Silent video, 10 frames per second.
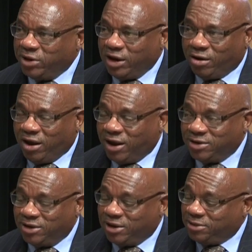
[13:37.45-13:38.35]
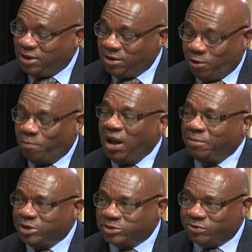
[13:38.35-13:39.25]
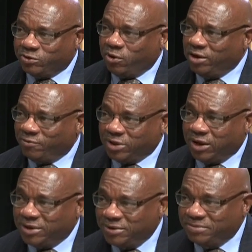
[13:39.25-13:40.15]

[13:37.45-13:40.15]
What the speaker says: Care Act, and I think Obama deserves the credit for that.